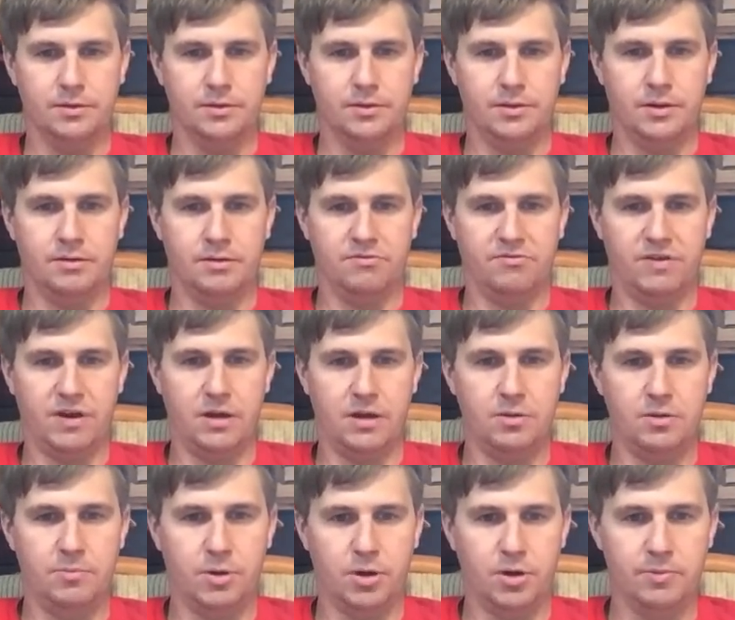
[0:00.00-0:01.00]
Not fire
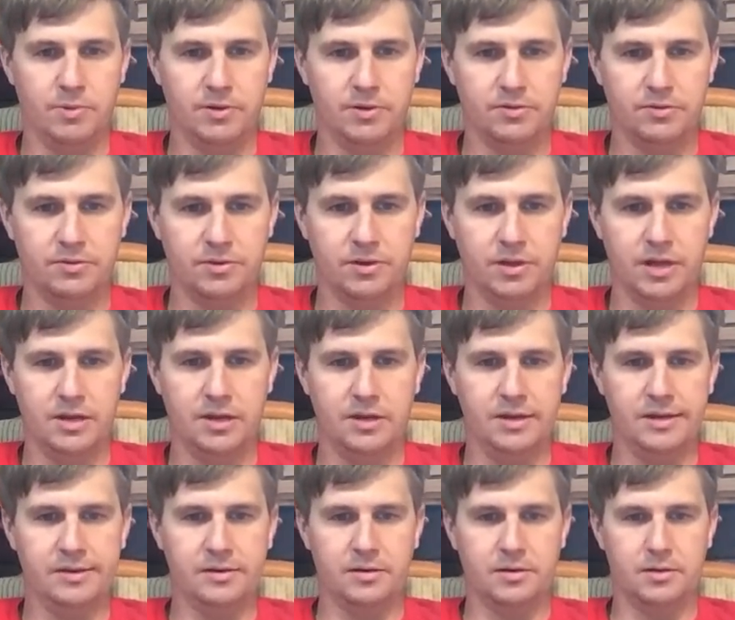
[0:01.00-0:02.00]
department
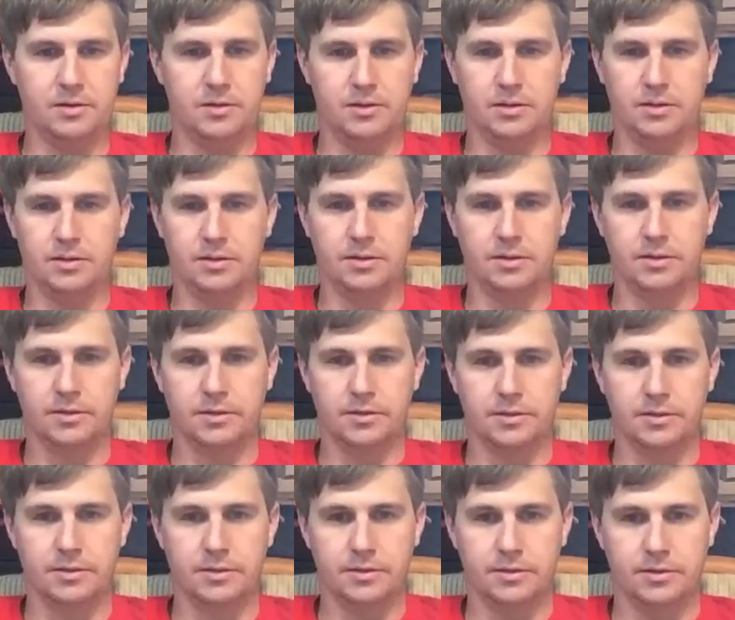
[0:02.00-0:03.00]
related at all.
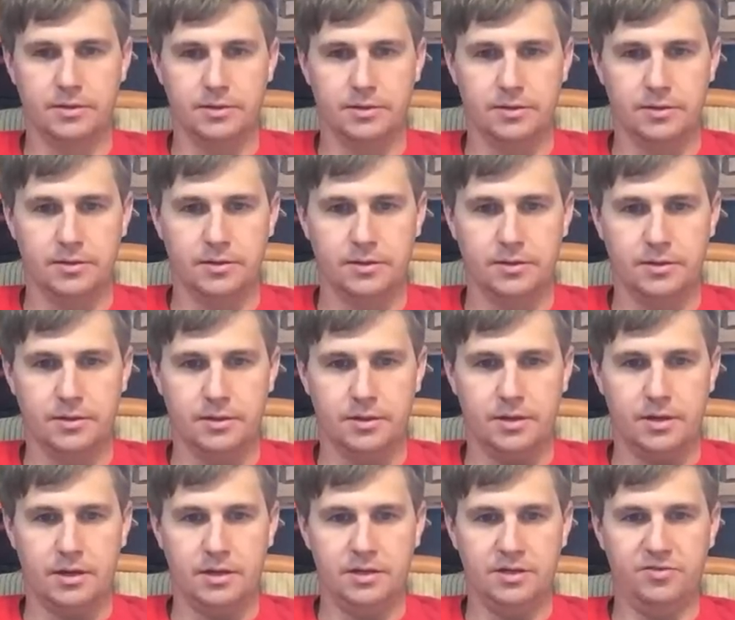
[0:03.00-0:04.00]

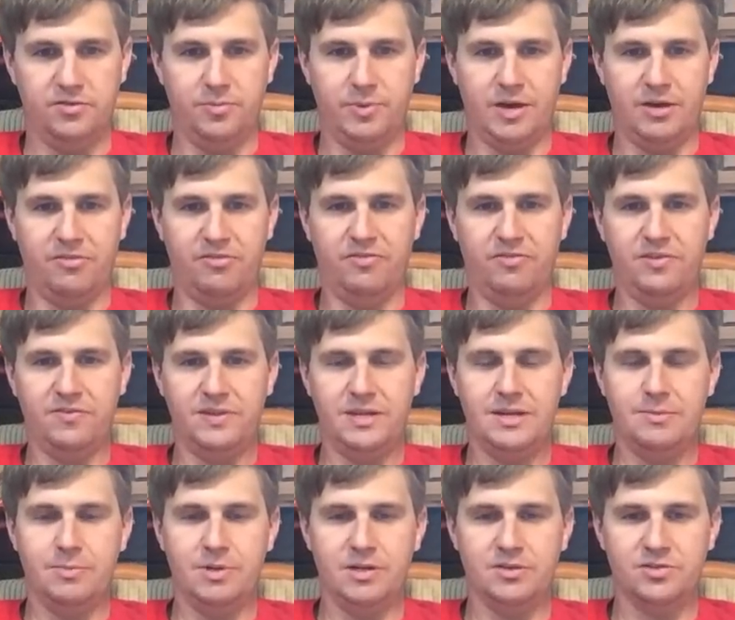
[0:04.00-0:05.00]
I live about
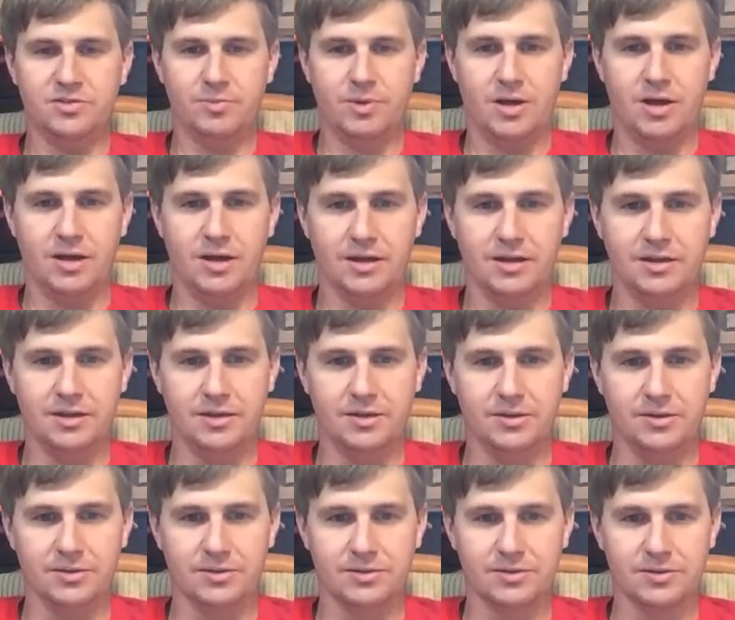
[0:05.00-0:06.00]
15 minutes from Hocking
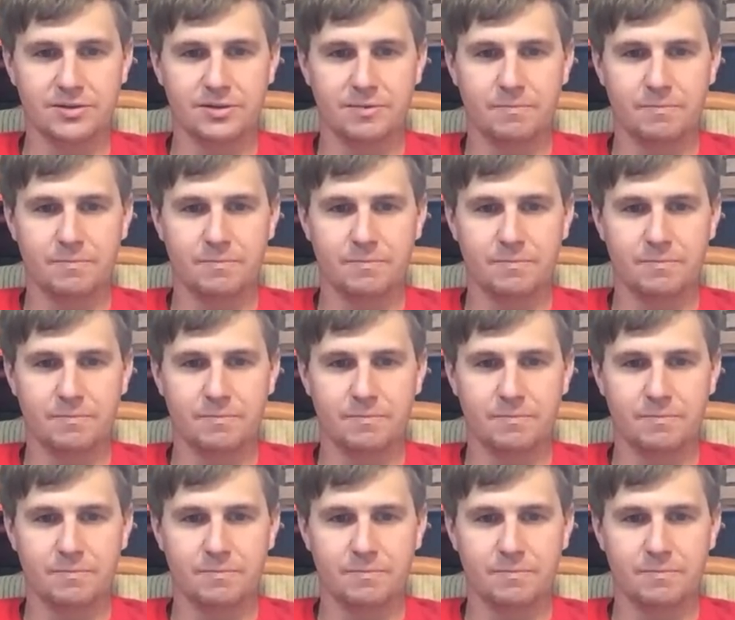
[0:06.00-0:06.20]
Hills.